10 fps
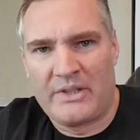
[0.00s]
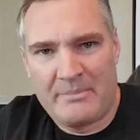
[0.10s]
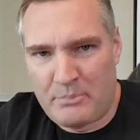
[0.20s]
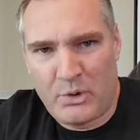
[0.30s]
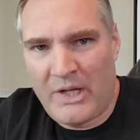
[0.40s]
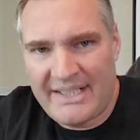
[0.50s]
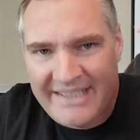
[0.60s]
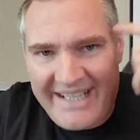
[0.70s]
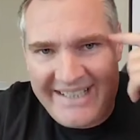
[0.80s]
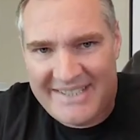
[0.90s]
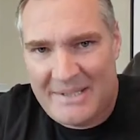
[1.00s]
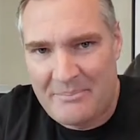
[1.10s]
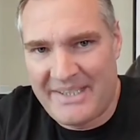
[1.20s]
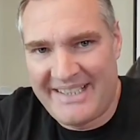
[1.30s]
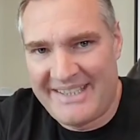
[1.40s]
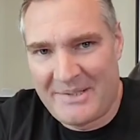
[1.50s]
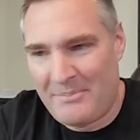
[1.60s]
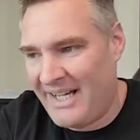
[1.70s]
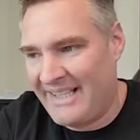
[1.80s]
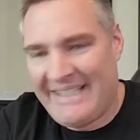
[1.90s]
impregnating something in their
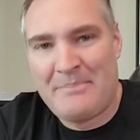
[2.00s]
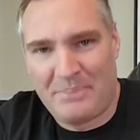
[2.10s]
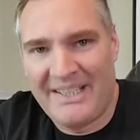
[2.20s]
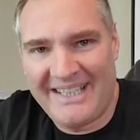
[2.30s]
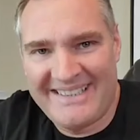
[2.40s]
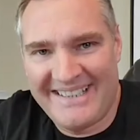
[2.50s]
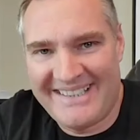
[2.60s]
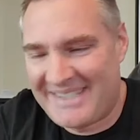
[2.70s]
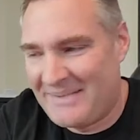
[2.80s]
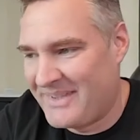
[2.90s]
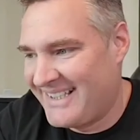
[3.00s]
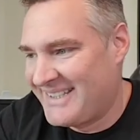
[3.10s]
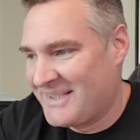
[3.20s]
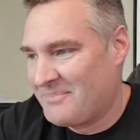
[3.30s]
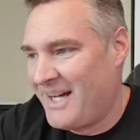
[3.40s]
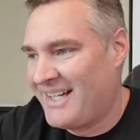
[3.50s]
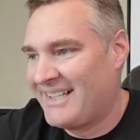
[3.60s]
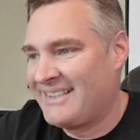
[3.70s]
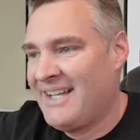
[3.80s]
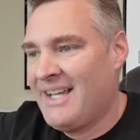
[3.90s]
mind, implanting something in their
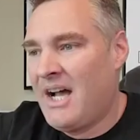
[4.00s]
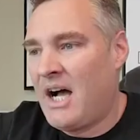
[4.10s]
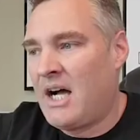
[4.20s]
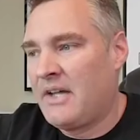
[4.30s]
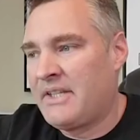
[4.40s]
mind uh,